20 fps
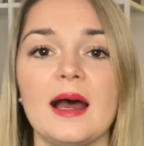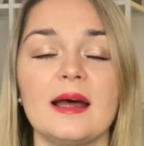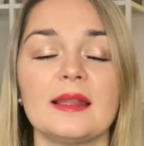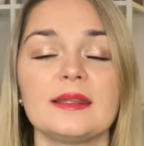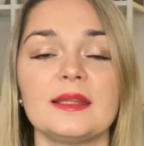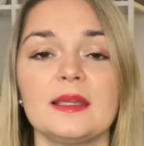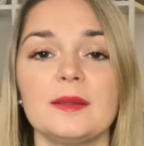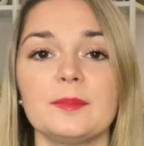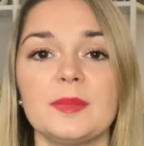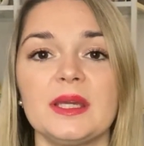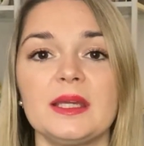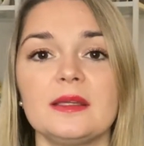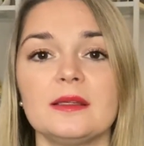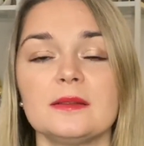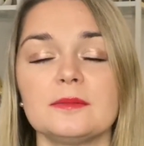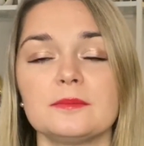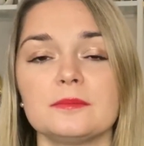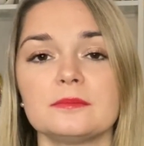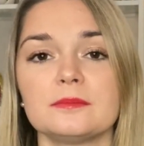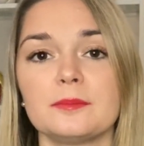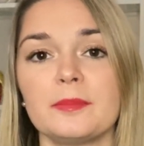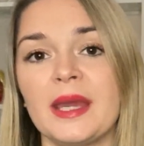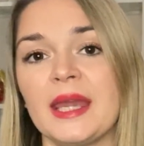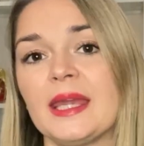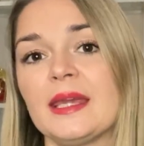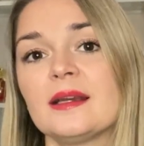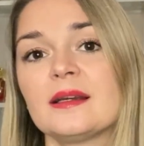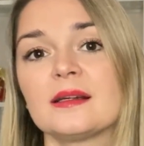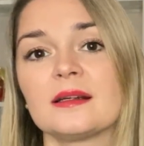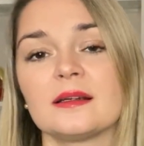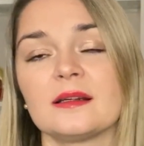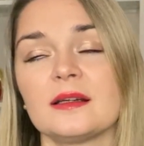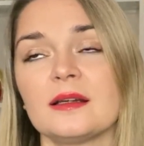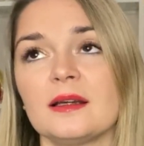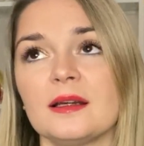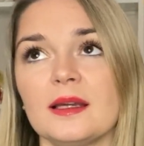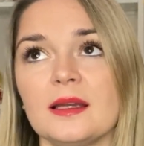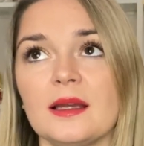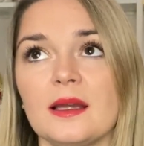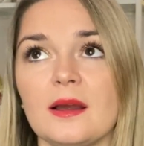They may make
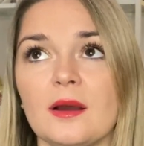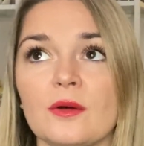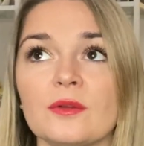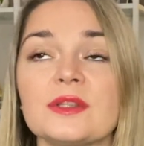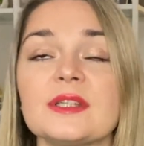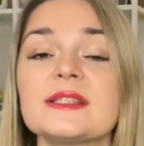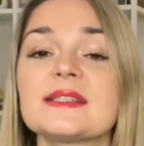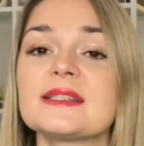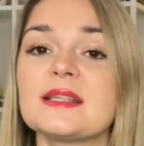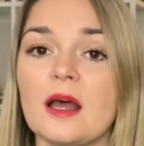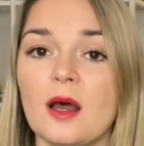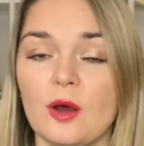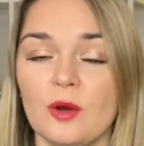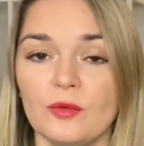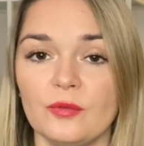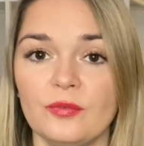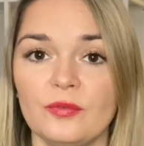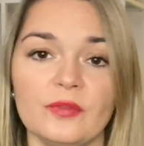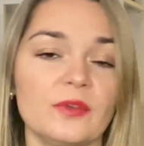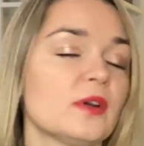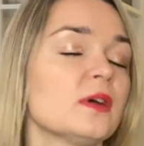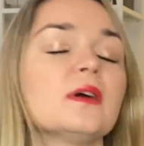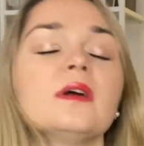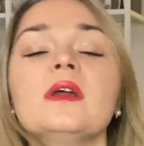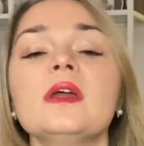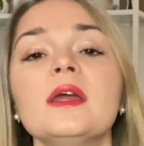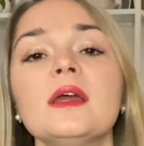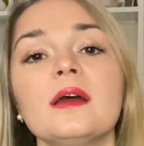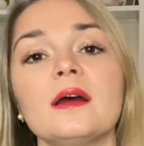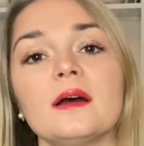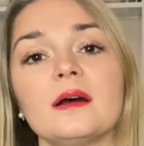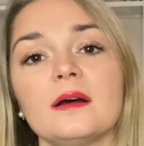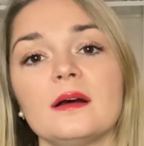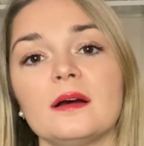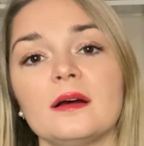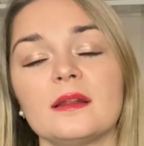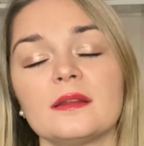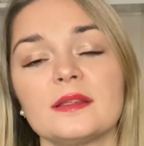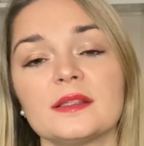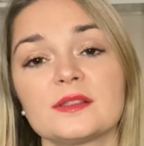on the south
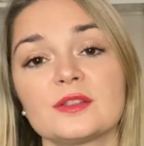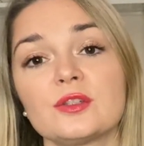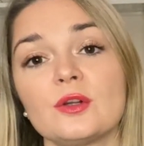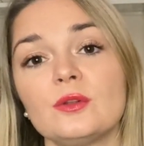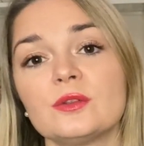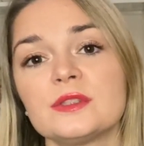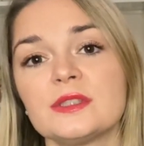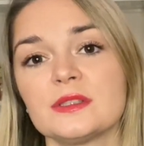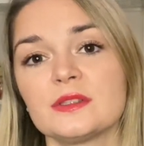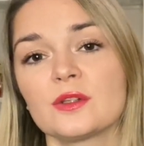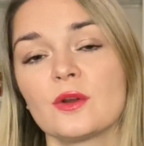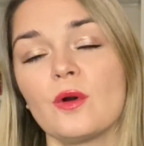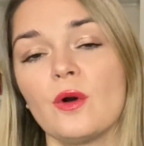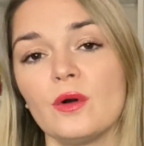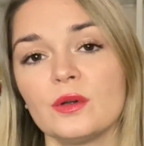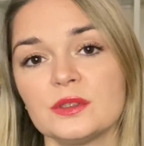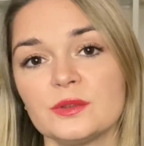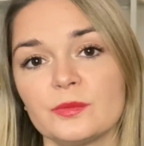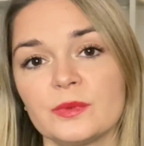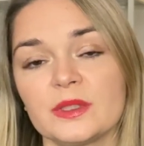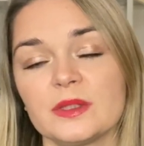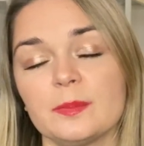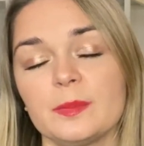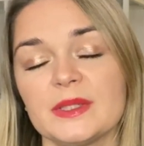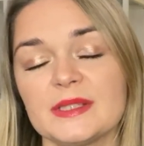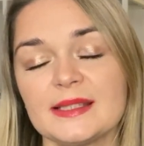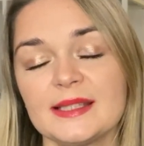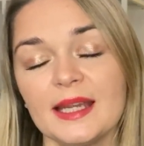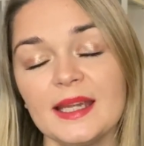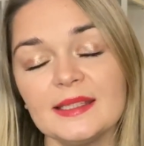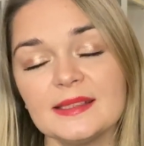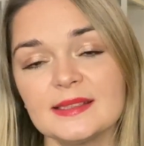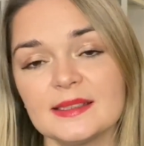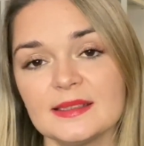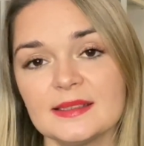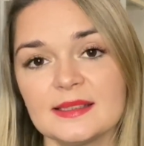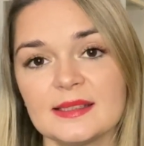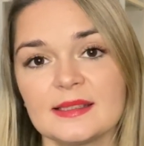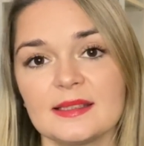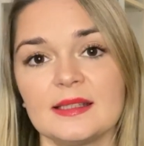the salted cod with
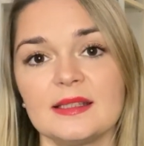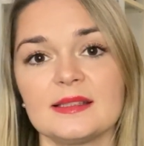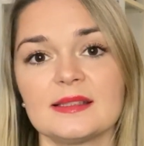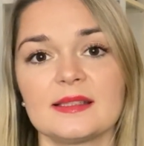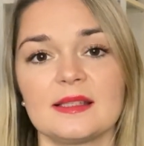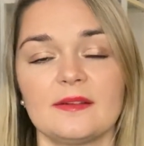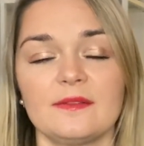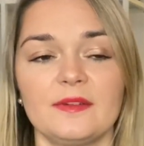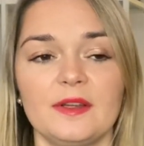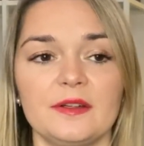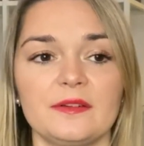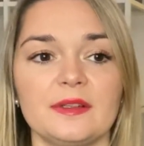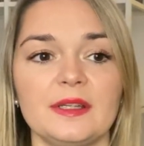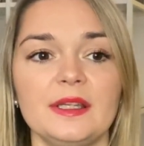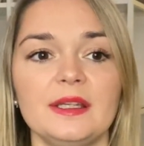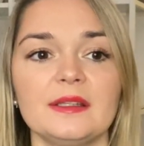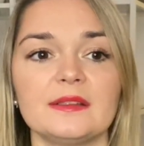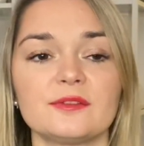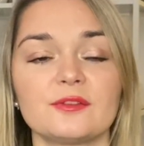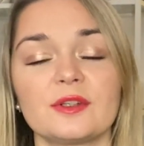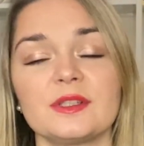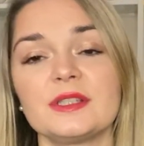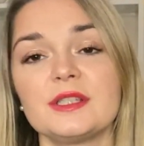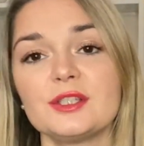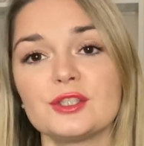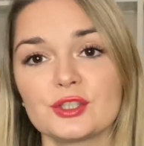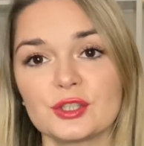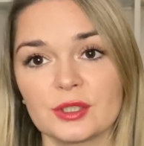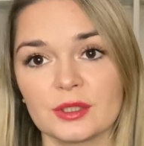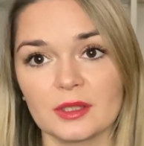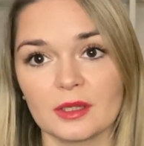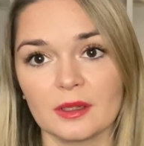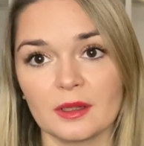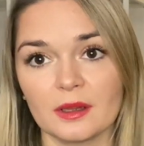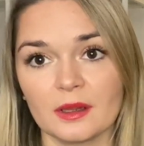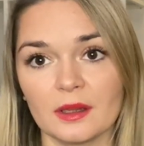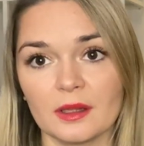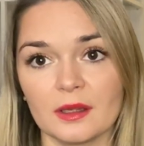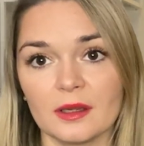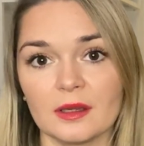potatoes. It's a very
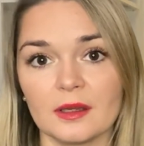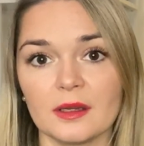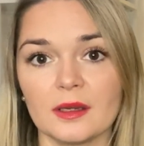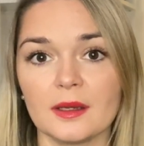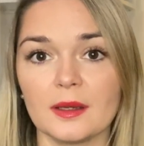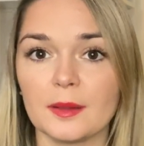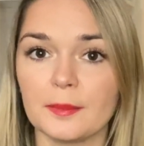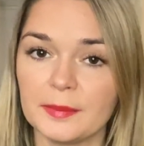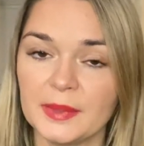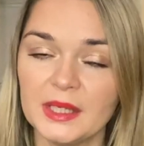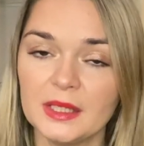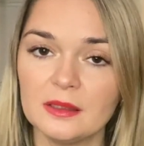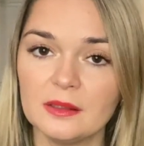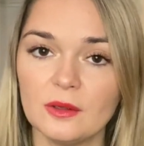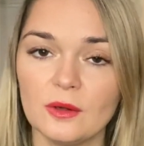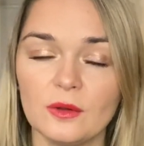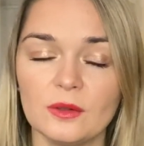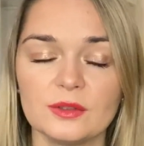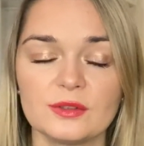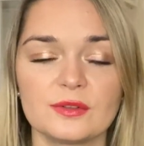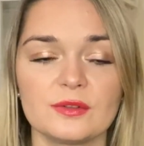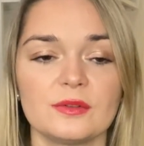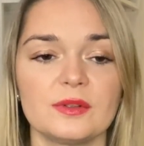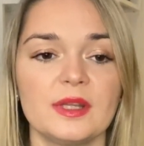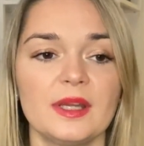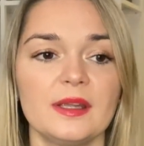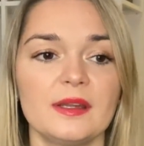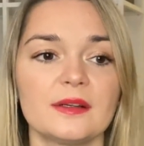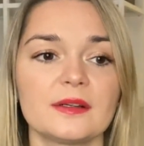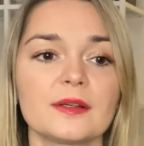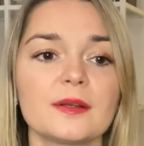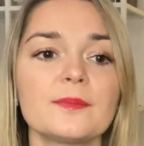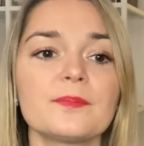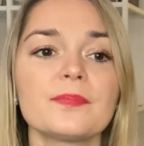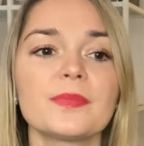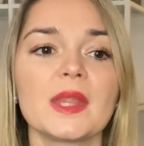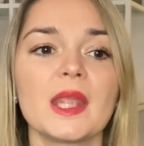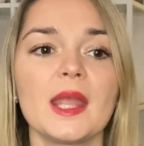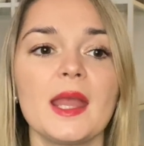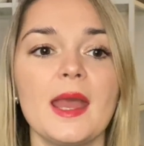traditional meal also there.
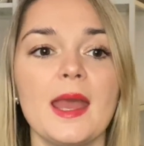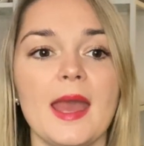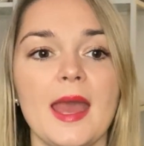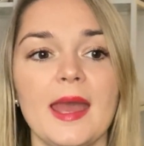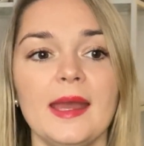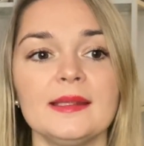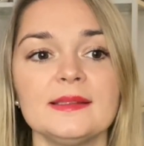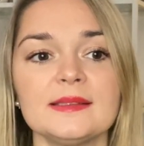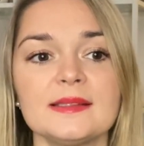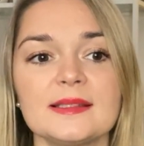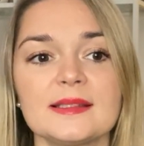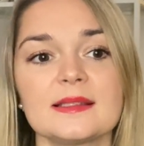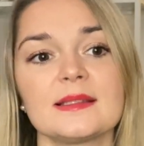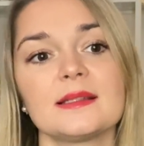And